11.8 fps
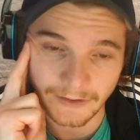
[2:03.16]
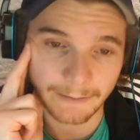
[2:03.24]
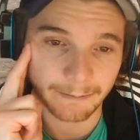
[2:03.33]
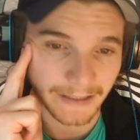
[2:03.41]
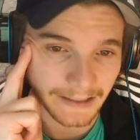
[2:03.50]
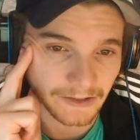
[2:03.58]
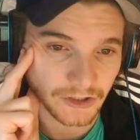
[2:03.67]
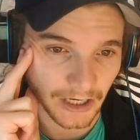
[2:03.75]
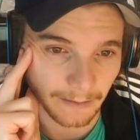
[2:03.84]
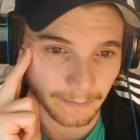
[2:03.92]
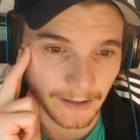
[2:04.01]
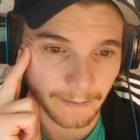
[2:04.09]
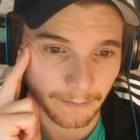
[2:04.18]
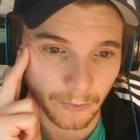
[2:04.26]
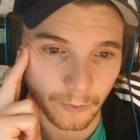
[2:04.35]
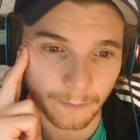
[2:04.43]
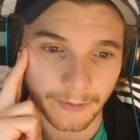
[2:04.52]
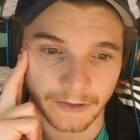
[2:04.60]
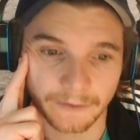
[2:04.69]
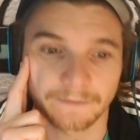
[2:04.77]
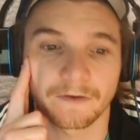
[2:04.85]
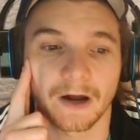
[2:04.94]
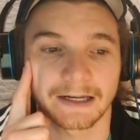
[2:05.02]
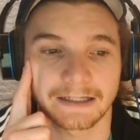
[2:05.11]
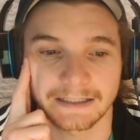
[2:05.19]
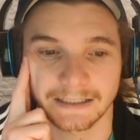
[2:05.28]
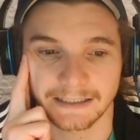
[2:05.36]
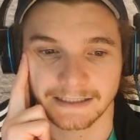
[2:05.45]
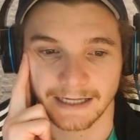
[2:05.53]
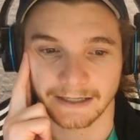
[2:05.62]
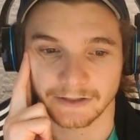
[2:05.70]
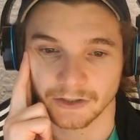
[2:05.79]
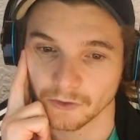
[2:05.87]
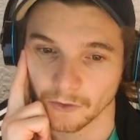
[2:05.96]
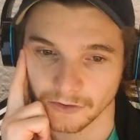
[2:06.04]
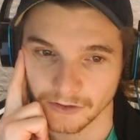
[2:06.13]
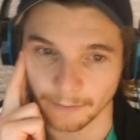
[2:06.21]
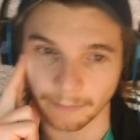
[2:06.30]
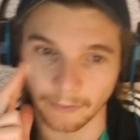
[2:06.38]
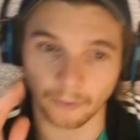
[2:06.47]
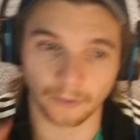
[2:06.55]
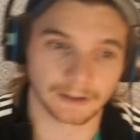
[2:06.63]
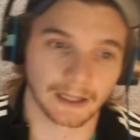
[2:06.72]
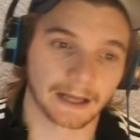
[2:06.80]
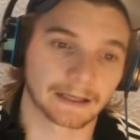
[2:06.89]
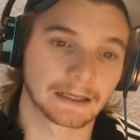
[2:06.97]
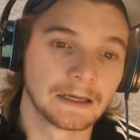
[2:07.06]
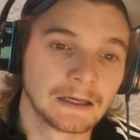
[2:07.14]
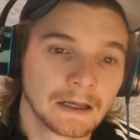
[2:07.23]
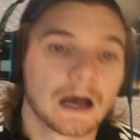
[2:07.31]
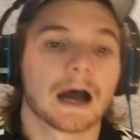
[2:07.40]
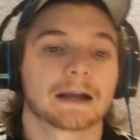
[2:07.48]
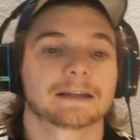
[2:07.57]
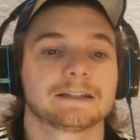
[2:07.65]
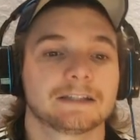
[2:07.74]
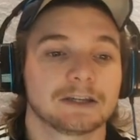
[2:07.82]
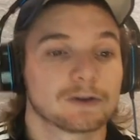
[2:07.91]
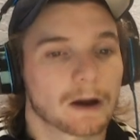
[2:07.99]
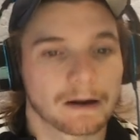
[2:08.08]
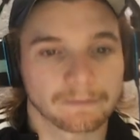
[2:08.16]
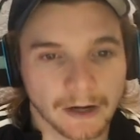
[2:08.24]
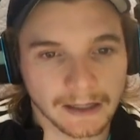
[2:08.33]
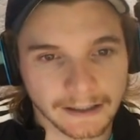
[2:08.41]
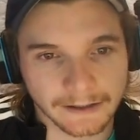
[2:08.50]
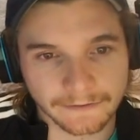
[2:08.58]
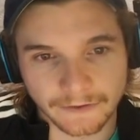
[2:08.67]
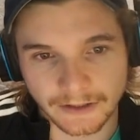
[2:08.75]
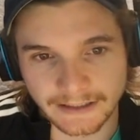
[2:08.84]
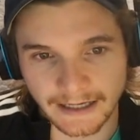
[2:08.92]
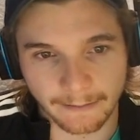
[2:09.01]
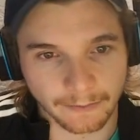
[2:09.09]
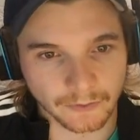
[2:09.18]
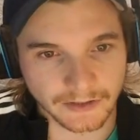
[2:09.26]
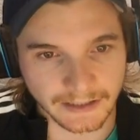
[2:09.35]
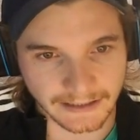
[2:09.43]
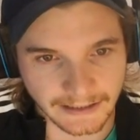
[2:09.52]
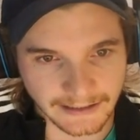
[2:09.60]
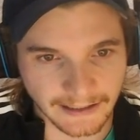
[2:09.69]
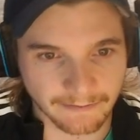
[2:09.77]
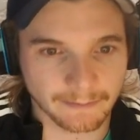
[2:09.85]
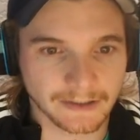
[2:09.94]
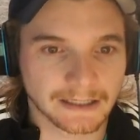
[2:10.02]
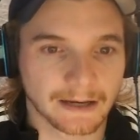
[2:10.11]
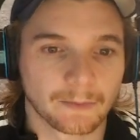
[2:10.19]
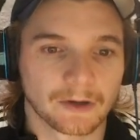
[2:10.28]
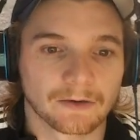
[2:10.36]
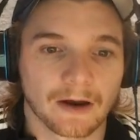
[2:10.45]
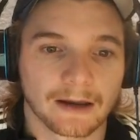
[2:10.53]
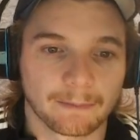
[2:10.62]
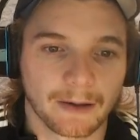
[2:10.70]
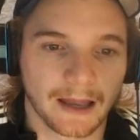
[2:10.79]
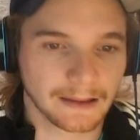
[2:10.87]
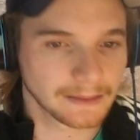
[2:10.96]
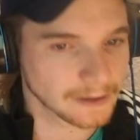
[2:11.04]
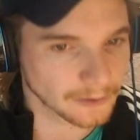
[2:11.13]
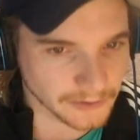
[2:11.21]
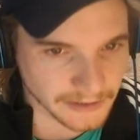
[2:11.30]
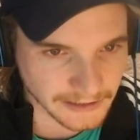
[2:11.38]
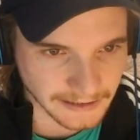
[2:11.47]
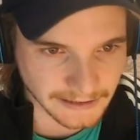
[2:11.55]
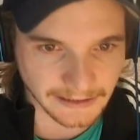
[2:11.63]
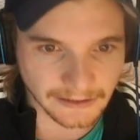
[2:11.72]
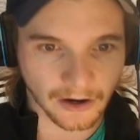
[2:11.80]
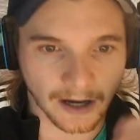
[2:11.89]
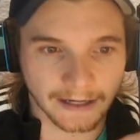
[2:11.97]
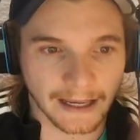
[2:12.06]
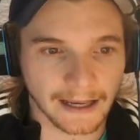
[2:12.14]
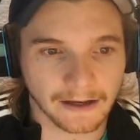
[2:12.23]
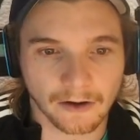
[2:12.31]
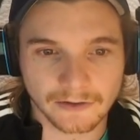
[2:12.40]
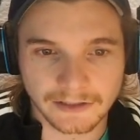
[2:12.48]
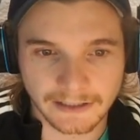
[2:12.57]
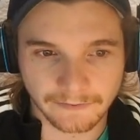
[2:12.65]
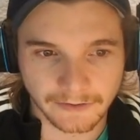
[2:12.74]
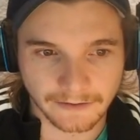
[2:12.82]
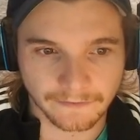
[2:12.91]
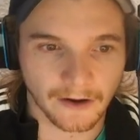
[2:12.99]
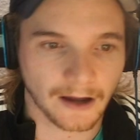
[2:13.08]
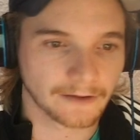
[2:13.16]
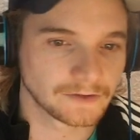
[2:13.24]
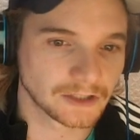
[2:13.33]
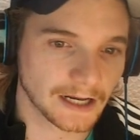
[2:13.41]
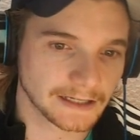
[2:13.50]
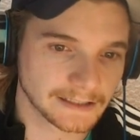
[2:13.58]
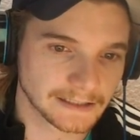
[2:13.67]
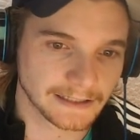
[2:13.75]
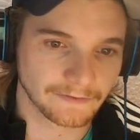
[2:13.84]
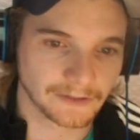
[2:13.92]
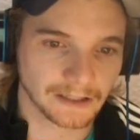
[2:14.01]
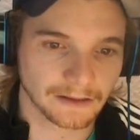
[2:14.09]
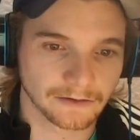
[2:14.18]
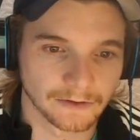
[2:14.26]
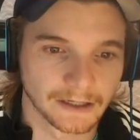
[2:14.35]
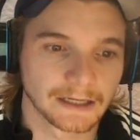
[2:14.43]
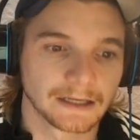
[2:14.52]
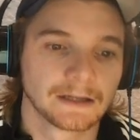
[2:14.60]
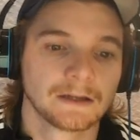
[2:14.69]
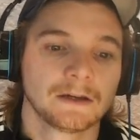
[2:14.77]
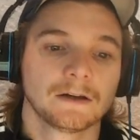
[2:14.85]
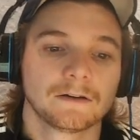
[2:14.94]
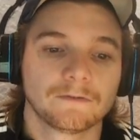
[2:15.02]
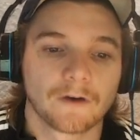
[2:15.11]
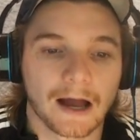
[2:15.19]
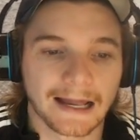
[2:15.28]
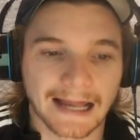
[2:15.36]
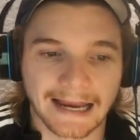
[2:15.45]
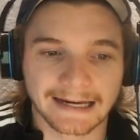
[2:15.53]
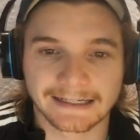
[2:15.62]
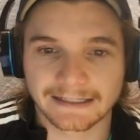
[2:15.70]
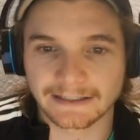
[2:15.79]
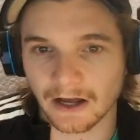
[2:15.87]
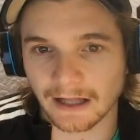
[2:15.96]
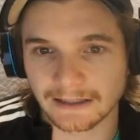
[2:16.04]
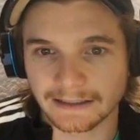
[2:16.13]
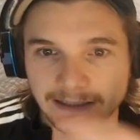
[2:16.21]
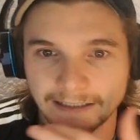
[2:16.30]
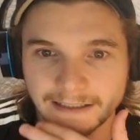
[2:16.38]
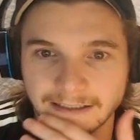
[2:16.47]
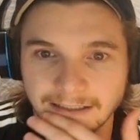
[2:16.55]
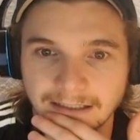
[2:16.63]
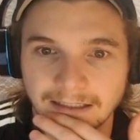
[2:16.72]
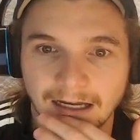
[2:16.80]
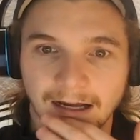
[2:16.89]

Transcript: big champion pool, but you're finding success across the board. Like, I can see your Irelia, for example, 67% win rate, Pantheon 69, Echo 75, Jace 73, Vi 80, Silas 60.